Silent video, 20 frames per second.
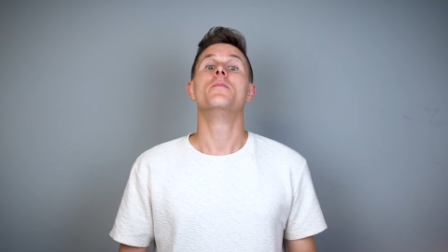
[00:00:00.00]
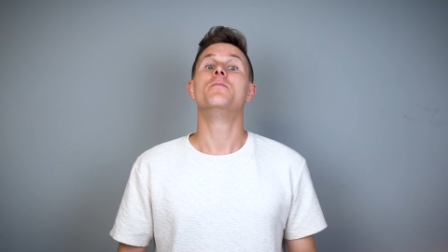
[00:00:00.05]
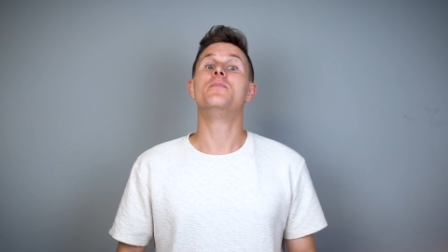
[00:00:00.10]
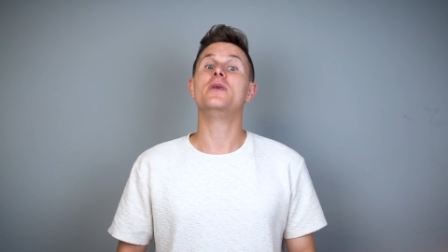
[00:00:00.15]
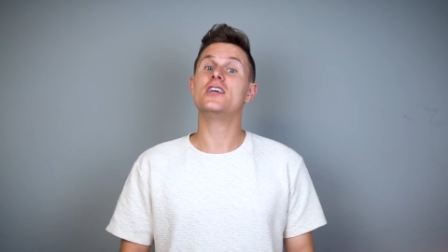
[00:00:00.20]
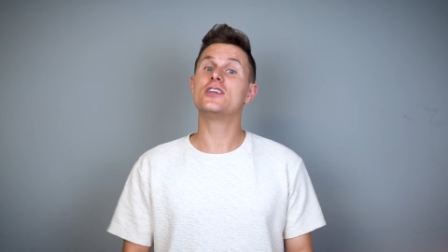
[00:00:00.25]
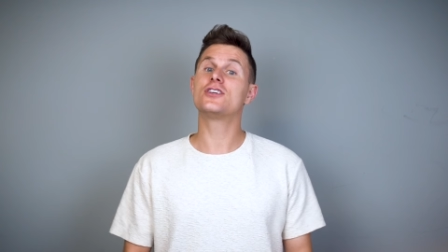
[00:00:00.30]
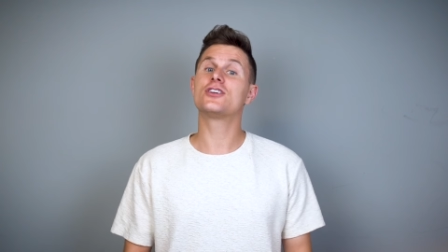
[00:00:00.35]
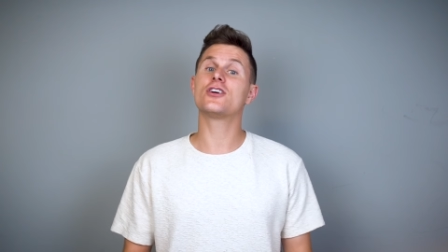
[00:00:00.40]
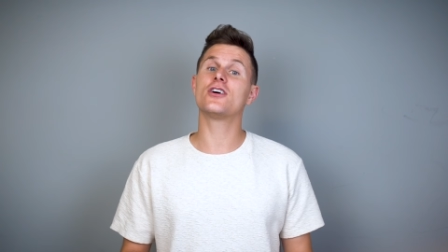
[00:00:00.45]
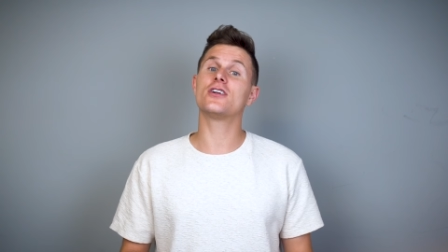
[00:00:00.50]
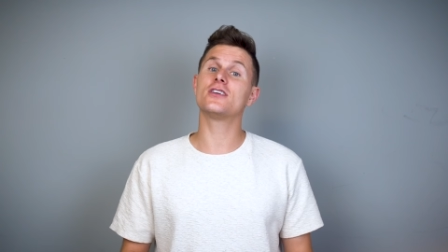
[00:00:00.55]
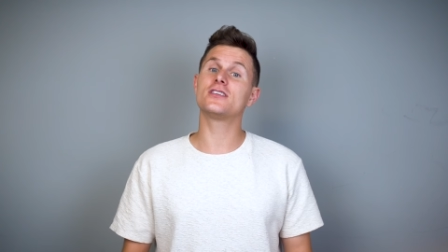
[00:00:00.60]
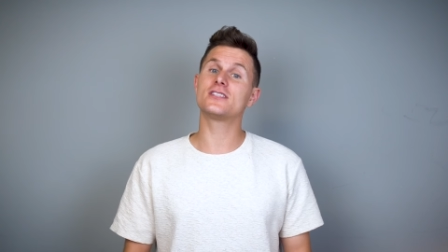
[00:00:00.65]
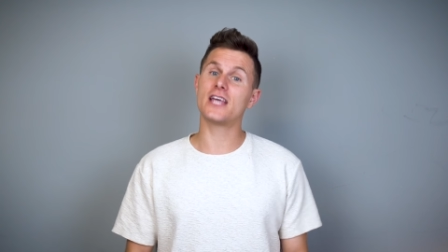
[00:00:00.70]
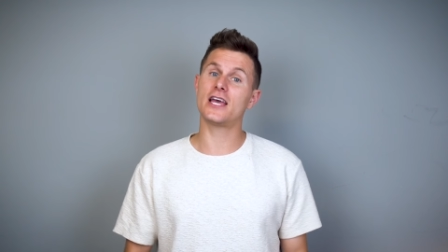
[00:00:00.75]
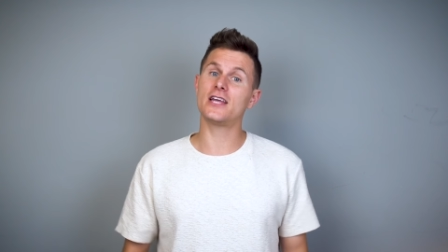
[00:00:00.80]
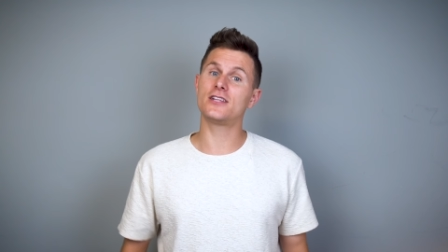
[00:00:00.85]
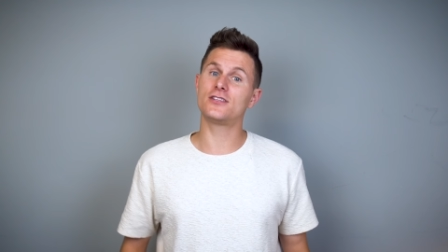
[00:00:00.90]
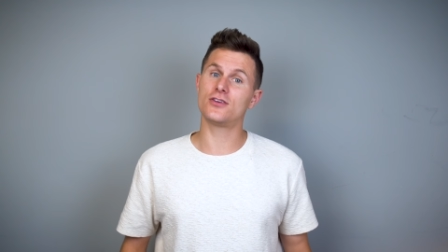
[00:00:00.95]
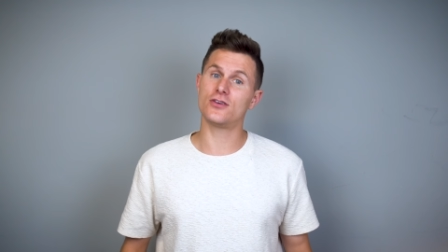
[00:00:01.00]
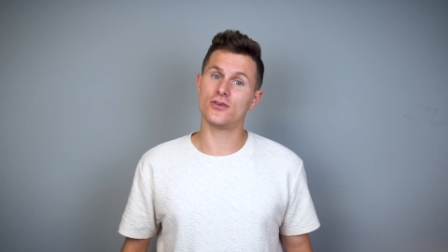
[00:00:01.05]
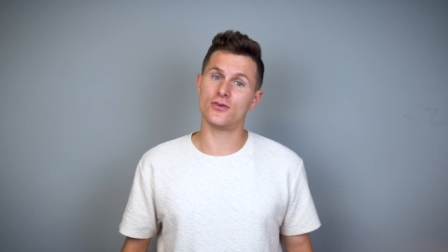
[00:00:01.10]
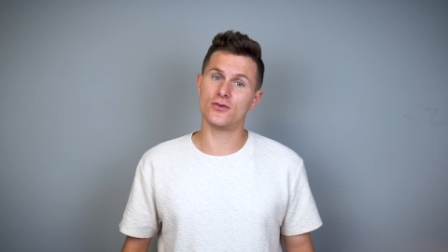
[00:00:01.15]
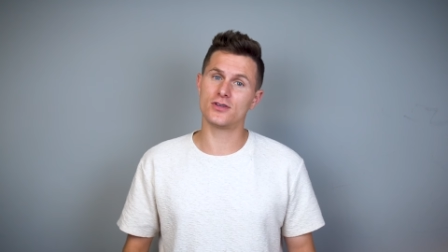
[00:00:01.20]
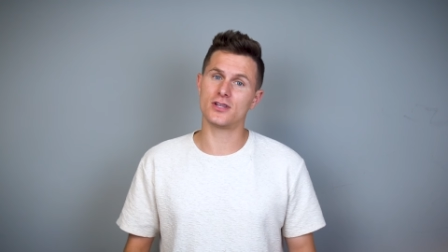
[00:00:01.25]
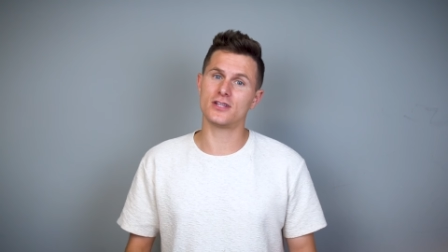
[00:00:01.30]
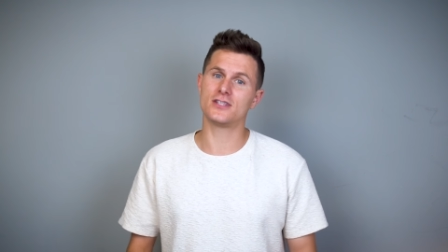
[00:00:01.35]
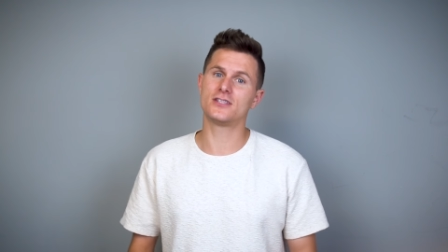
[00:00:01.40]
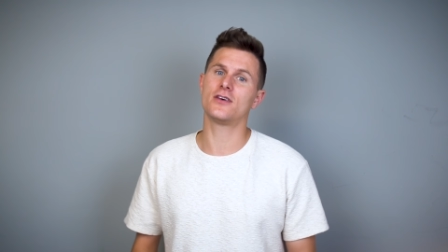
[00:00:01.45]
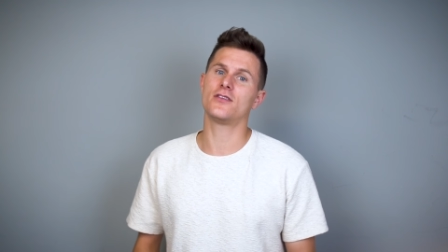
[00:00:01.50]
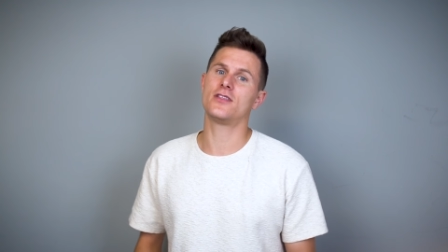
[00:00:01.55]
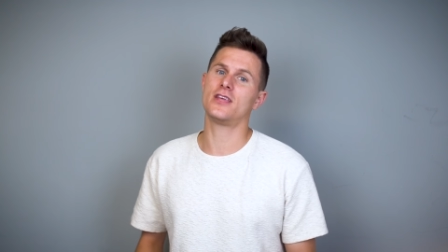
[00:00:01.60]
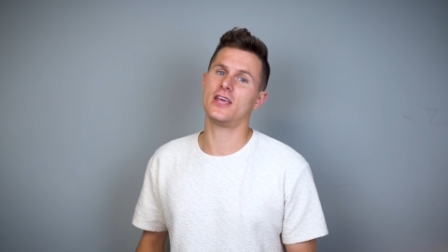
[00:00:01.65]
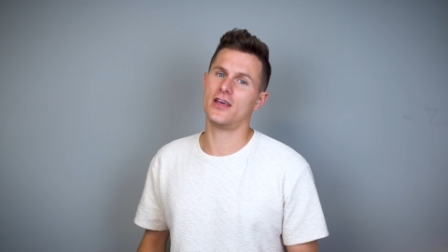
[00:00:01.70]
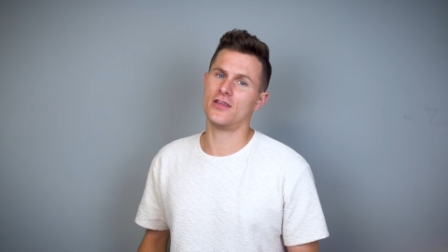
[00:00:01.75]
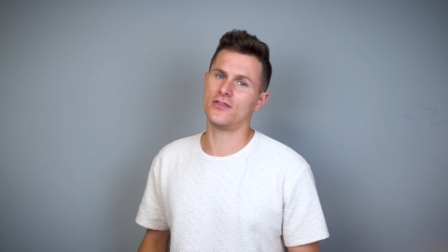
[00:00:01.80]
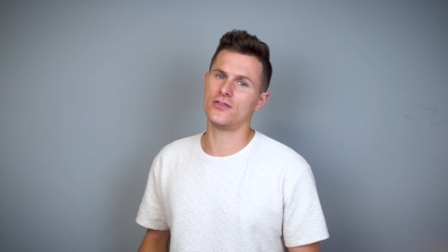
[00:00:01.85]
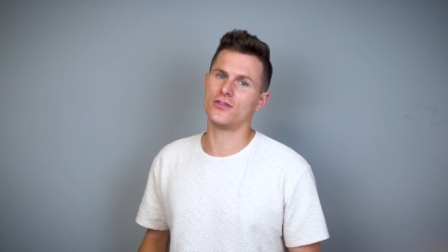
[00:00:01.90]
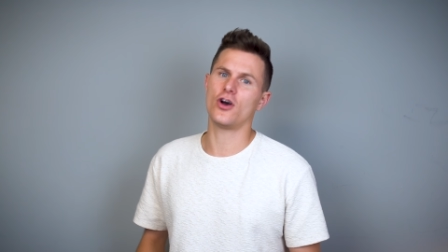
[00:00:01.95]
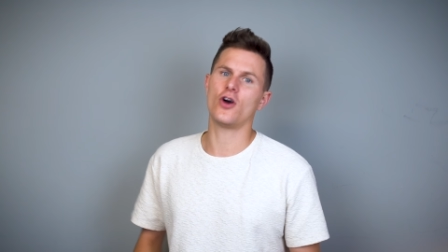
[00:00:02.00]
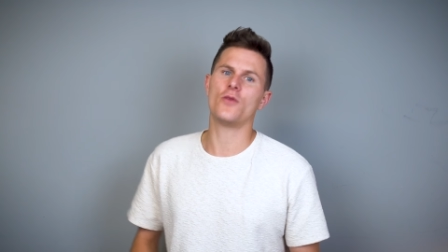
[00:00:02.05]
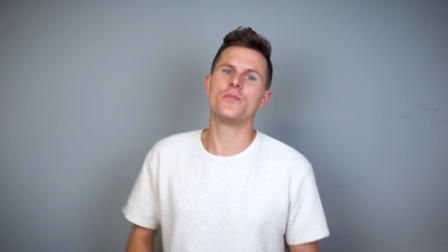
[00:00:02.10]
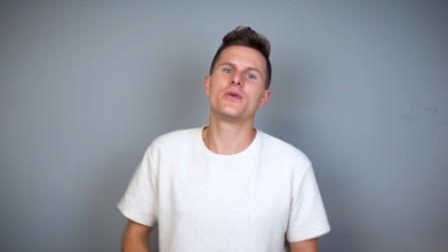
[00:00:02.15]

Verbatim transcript: Be sure to stay tuned until the end though,